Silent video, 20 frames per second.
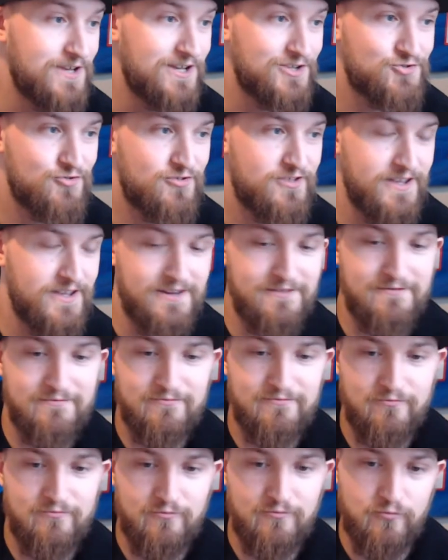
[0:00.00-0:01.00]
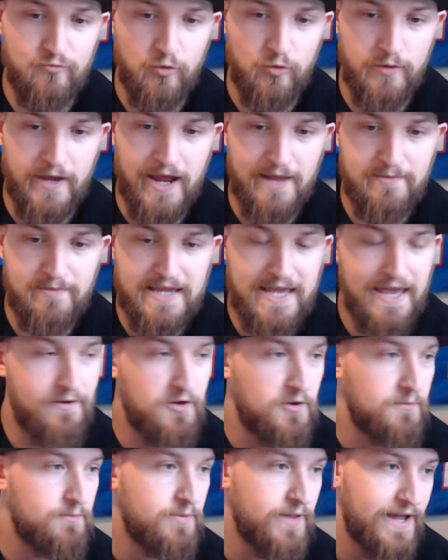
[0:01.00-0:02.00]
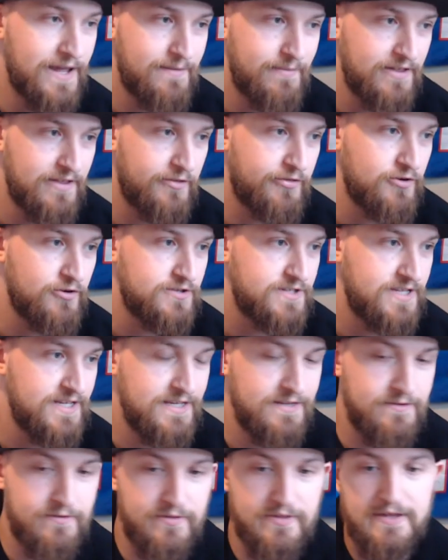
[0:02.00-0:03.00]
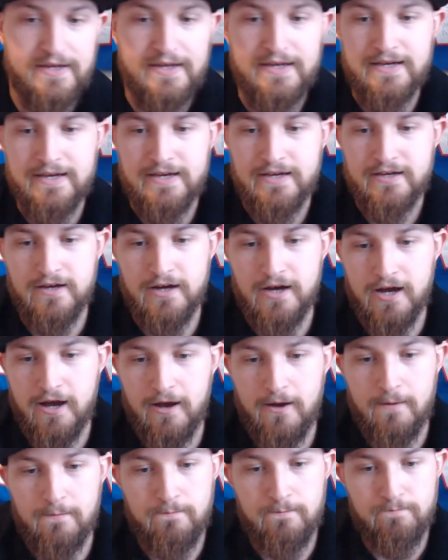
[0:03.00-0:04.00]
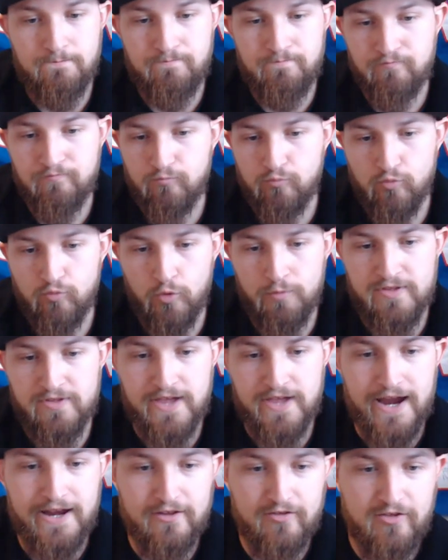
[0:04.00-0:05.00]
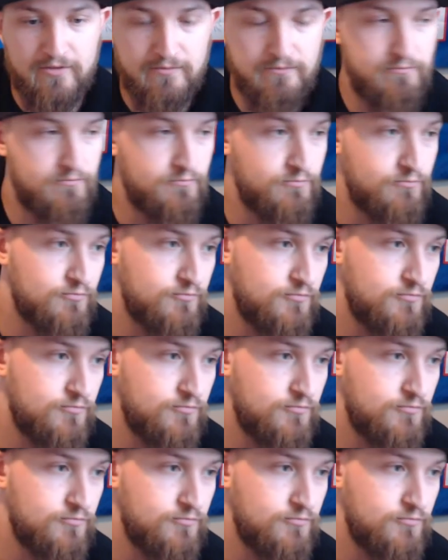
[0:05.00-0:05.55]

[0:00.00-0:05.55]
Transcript: interesting. Well, we got to be cap compliant by the 13th. We'll be signing some